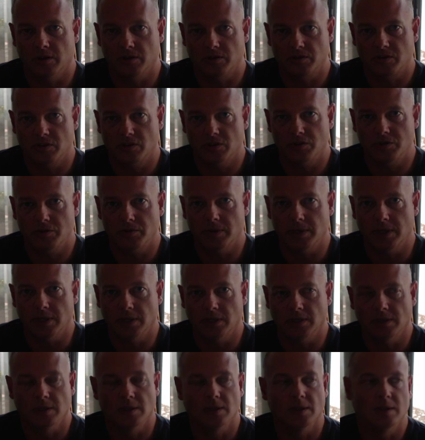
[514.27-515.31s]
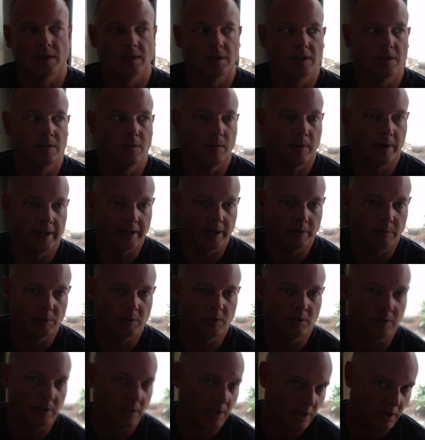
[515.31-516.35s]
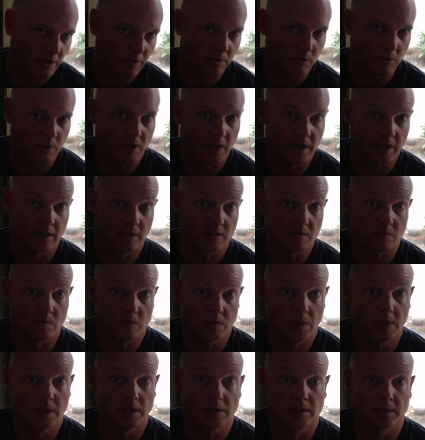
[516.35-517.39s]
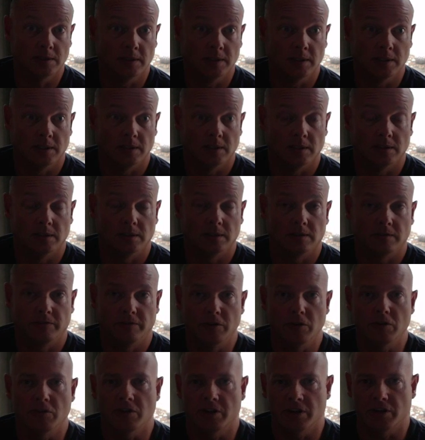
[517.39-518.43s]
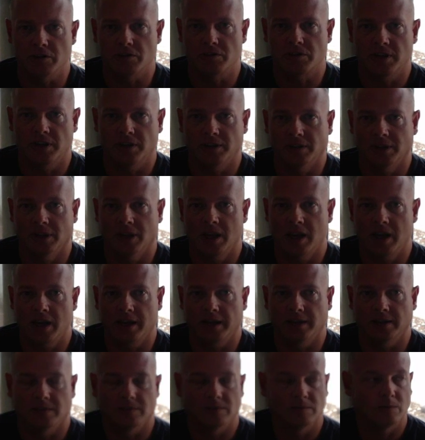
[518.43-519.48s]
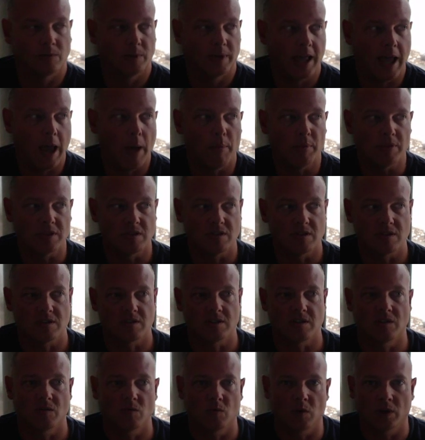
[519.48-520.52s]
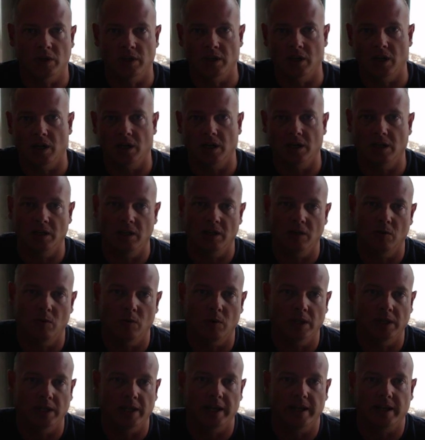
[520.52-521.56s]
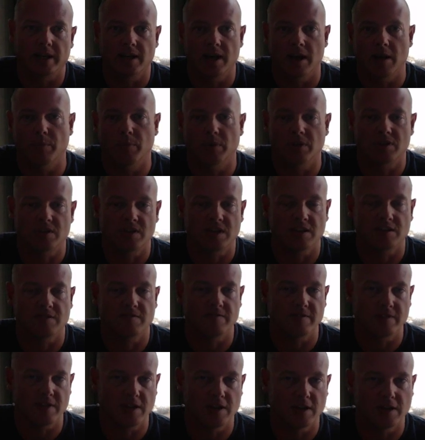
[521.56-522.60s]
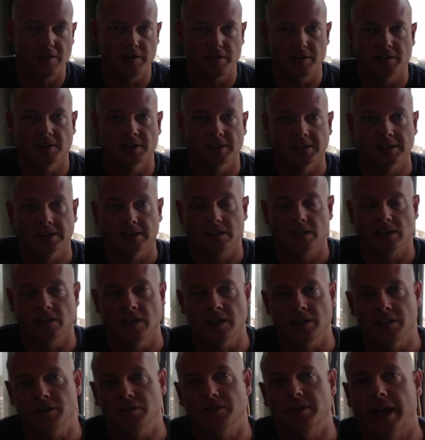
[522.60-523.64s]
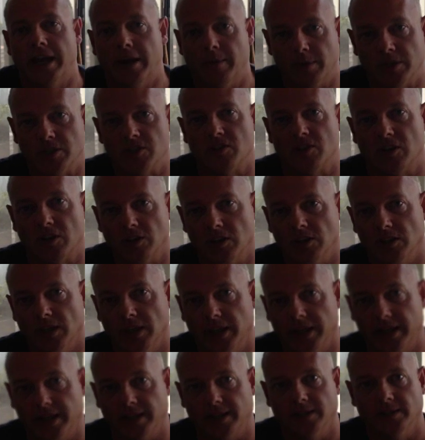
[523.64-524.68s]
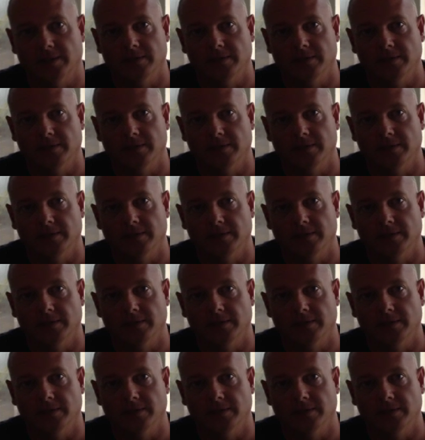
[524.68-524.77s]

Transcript: surgery, you wind up doing the other leg as well a few years down the line. What happens is that one leg compensates for the other, and then you damage the good leg,